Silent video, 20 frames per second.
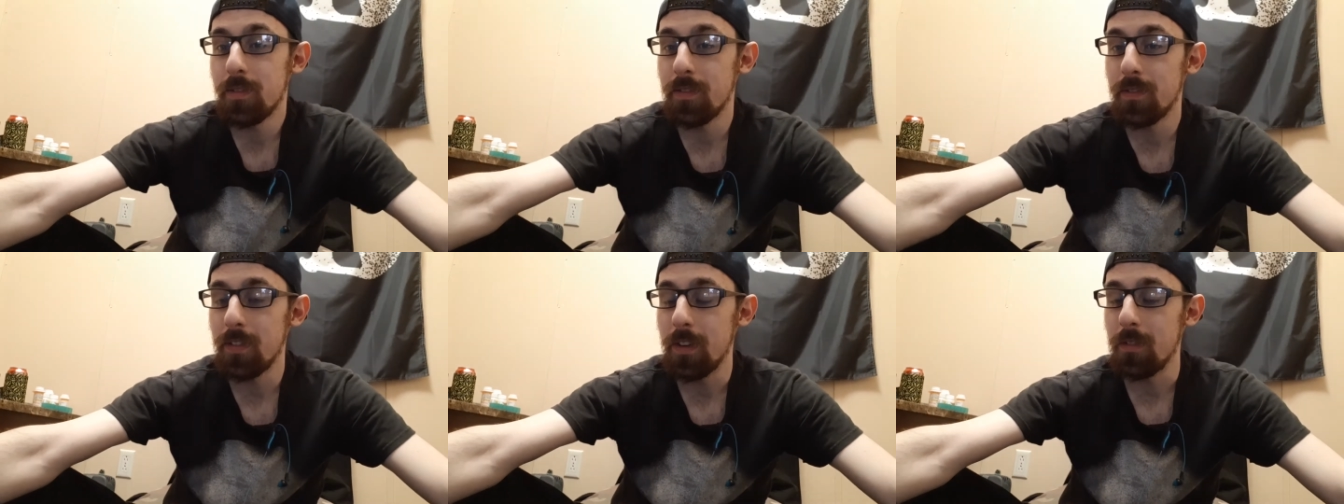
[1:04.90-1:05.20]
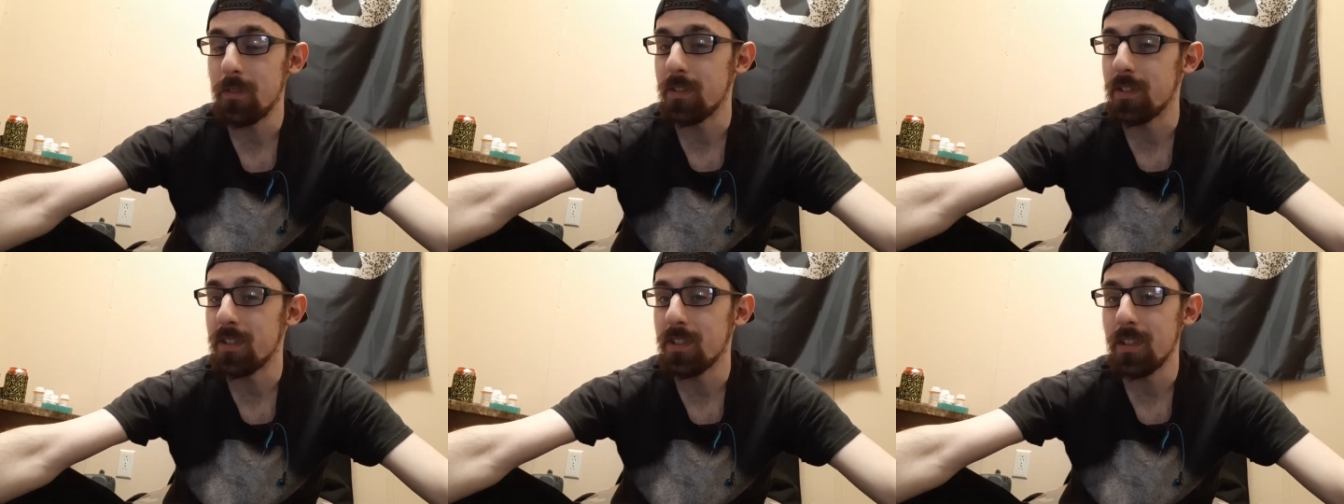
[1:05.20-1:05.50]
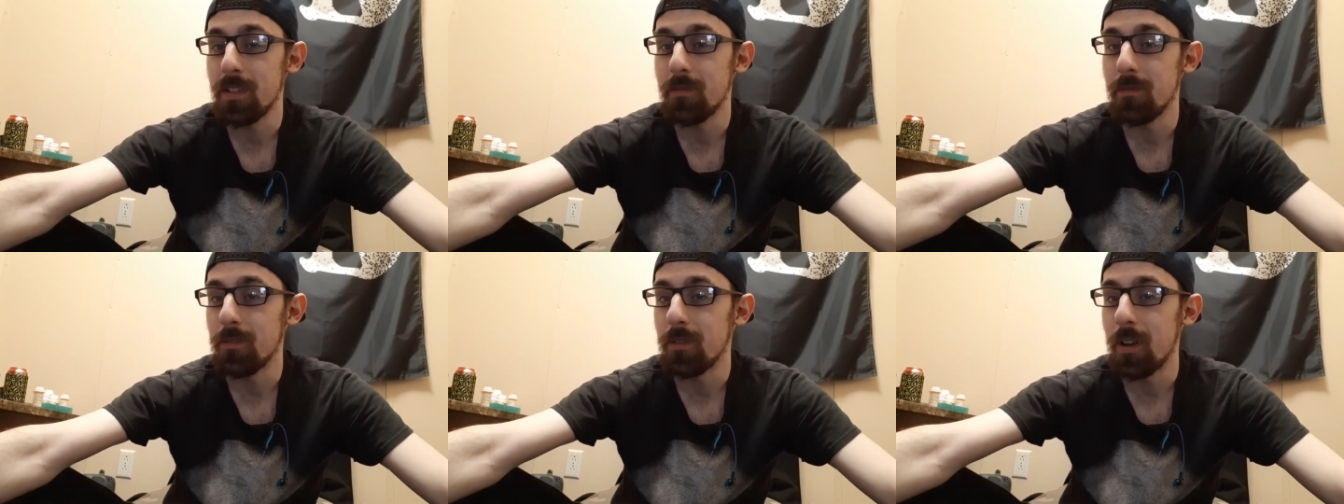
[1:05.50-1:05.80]
favorite
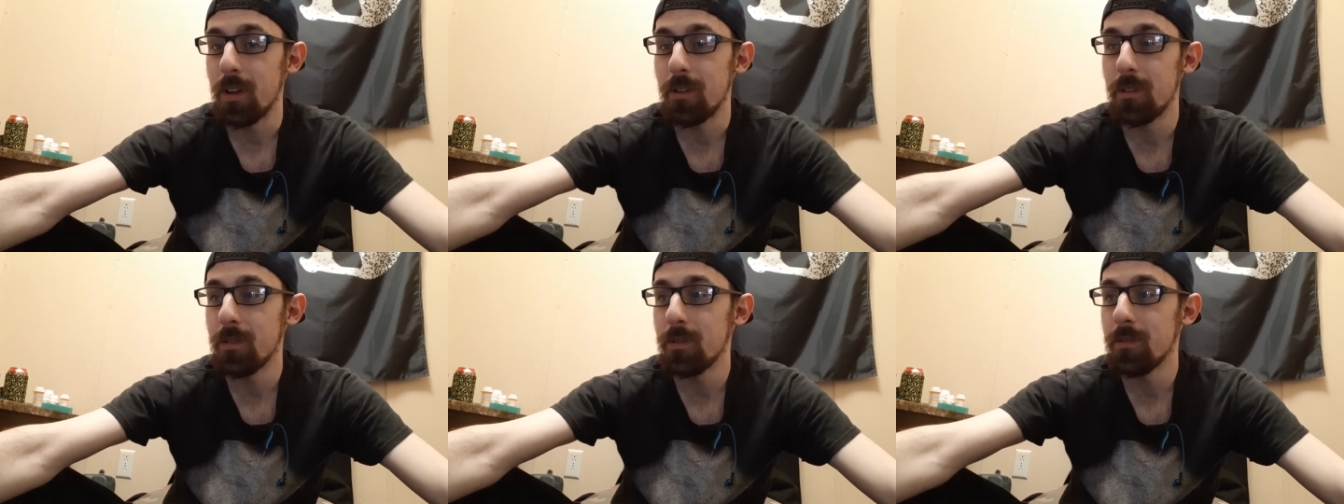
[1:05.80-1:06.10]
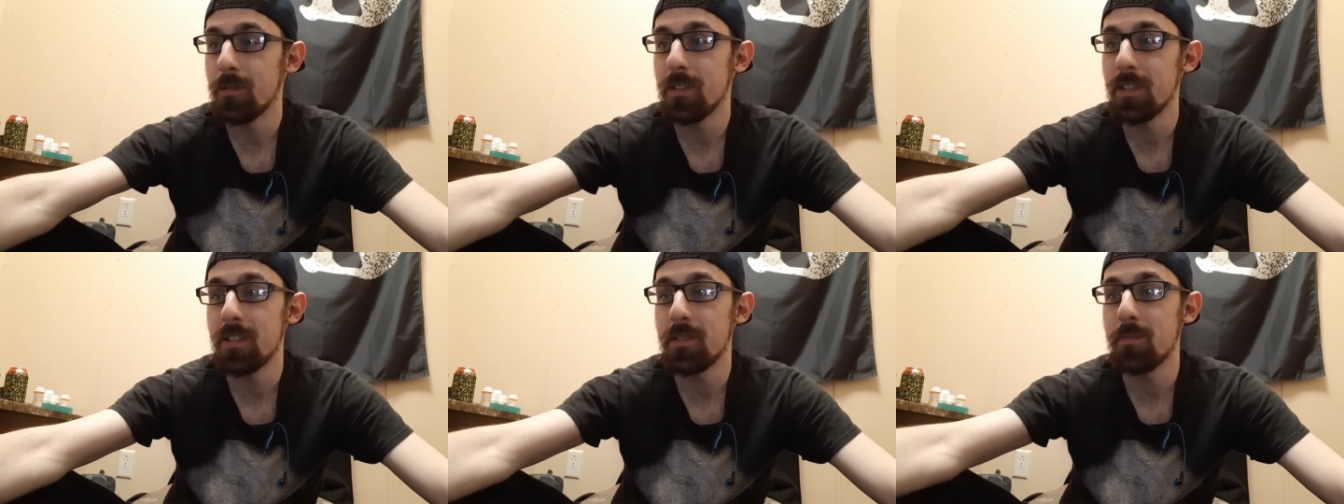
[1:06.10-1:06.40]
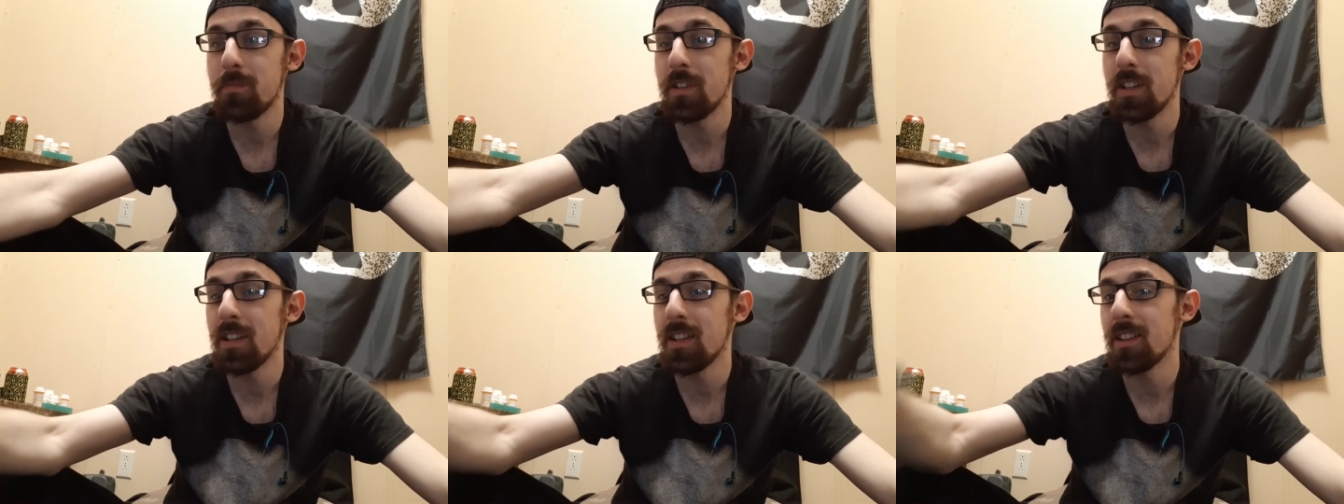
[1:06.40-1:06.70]
scene will always
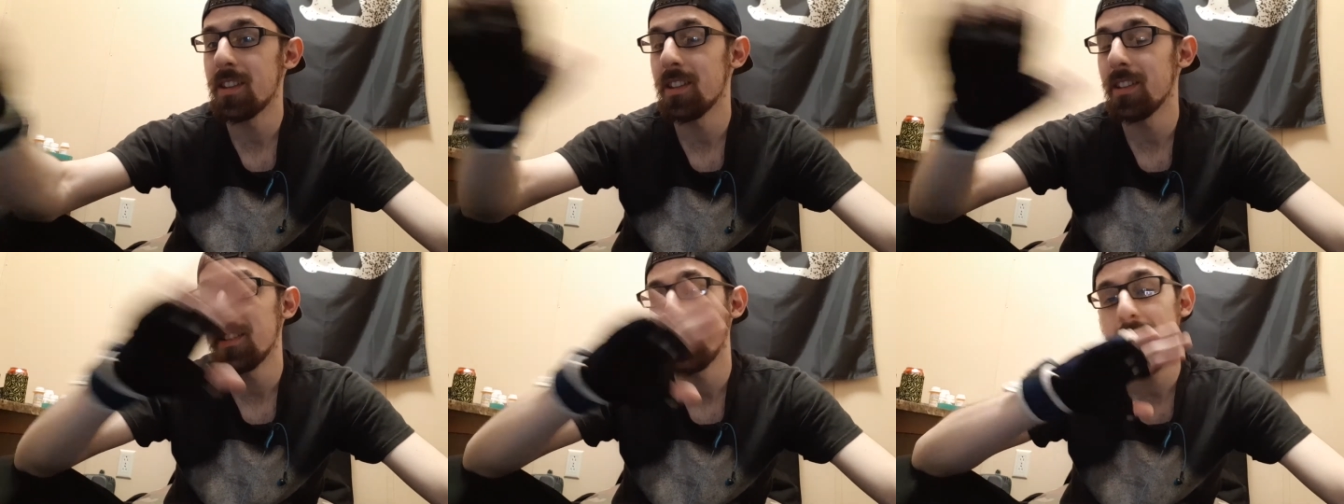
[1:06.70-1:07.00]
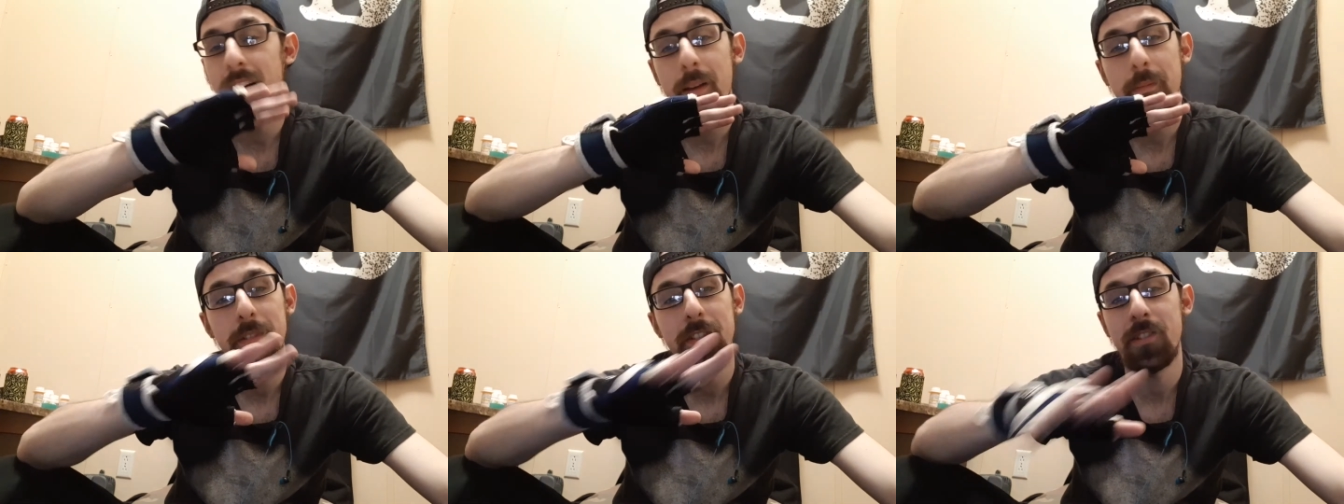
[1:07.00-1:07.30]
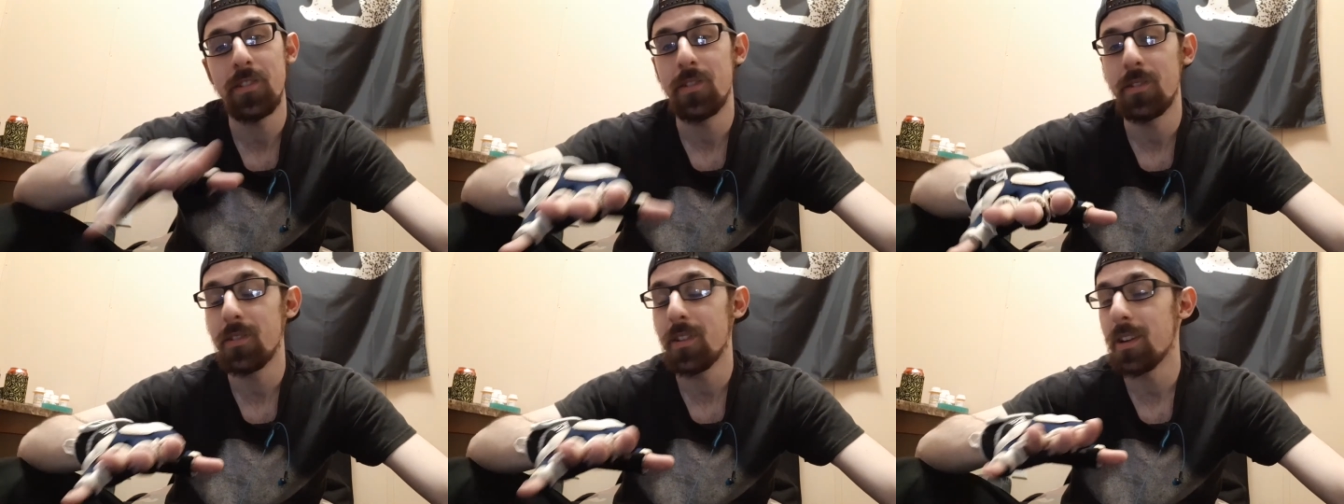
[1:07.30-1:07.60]
be the lobby
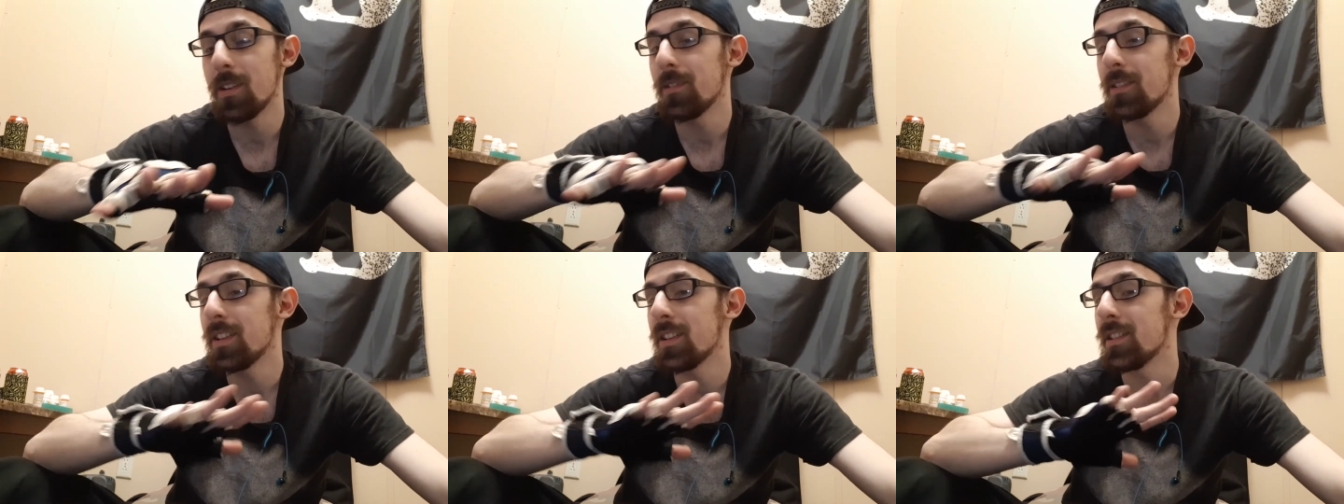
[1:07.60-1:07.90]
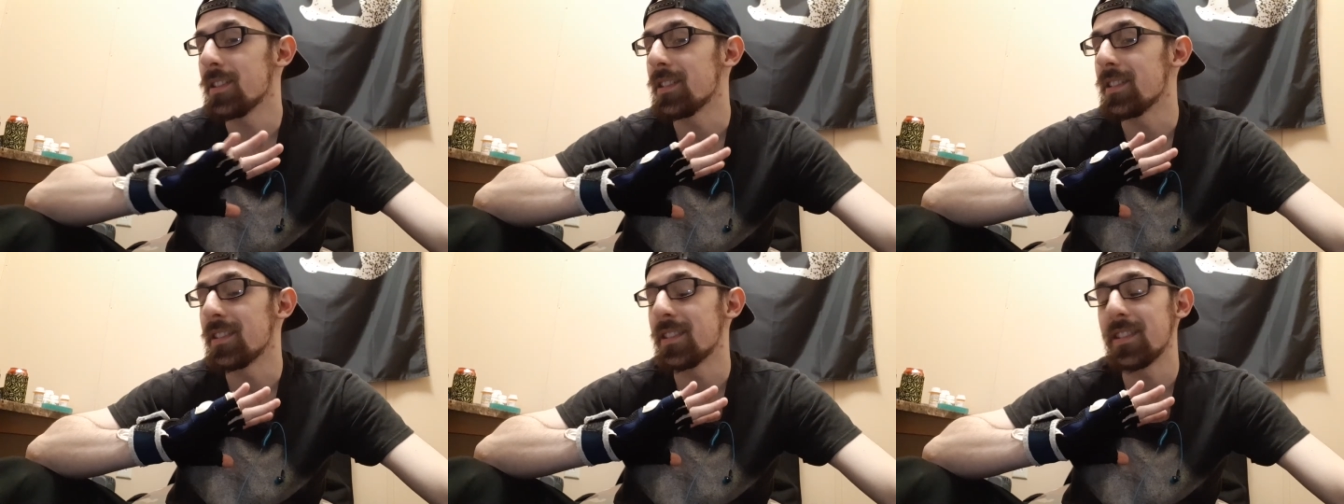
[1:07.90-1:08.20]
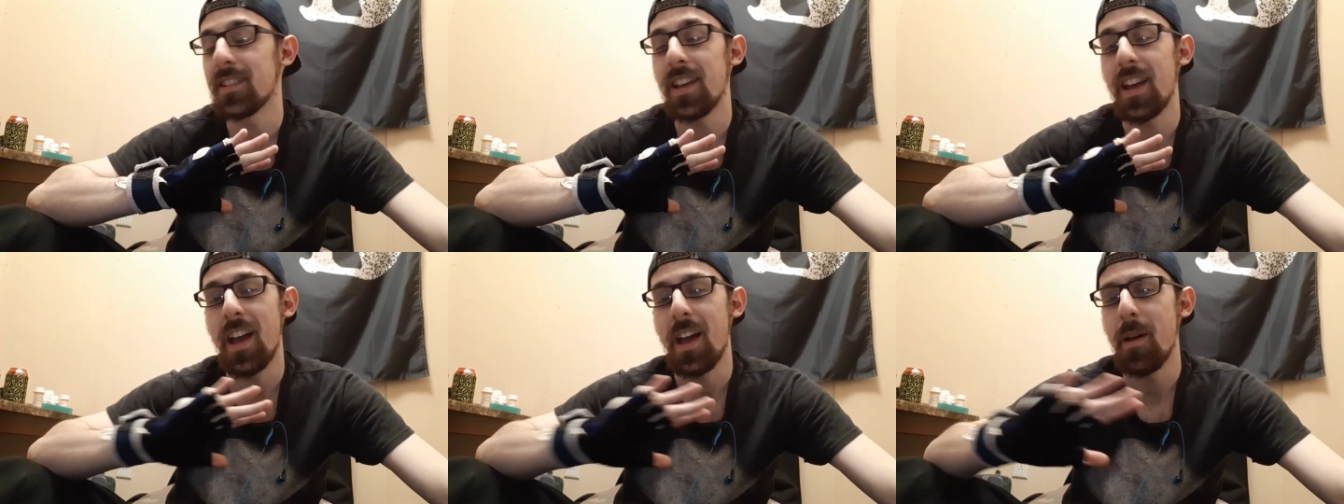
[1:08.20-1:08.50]
shootout. It
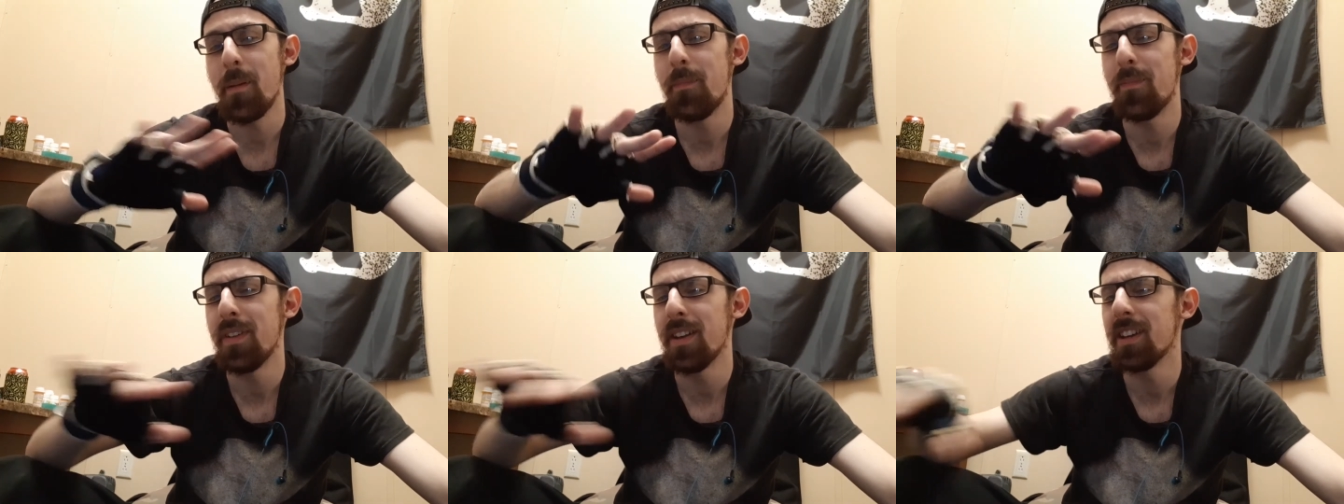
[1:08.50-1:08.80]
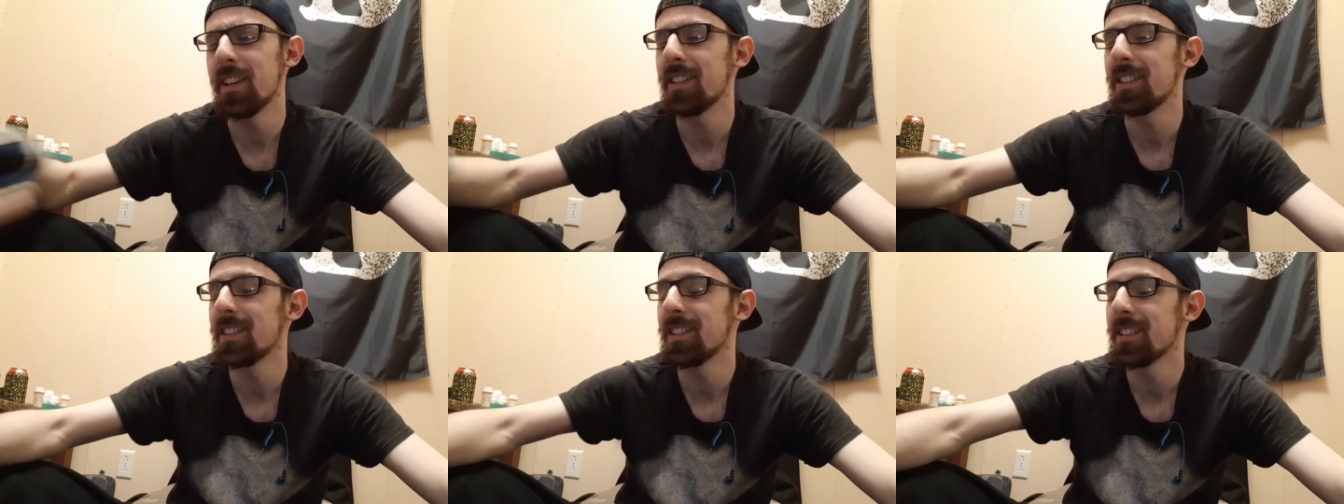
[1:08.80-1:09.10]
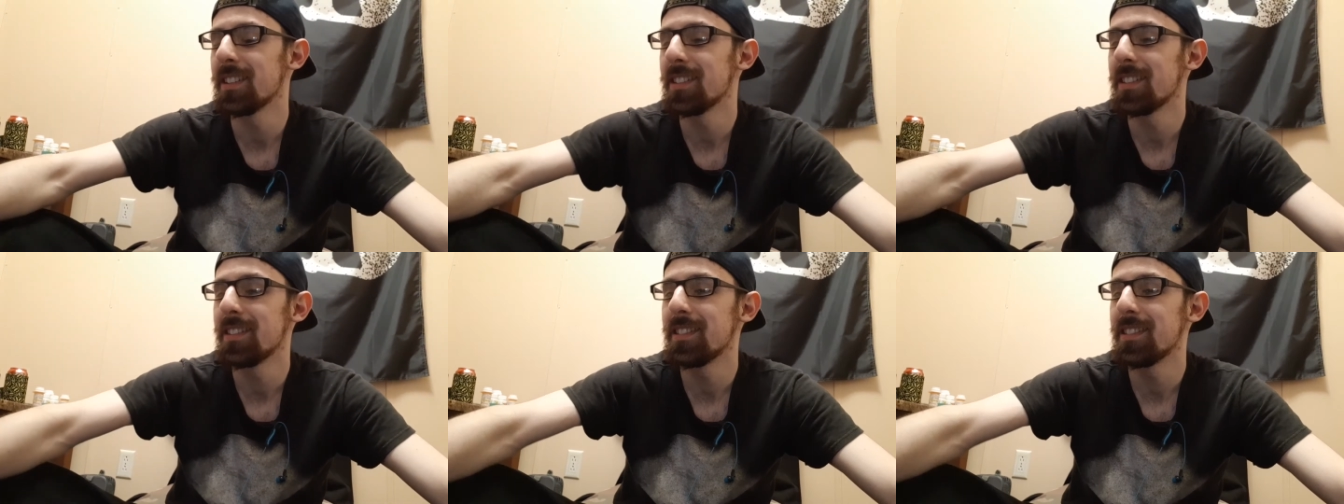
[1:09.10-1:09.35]
is epic.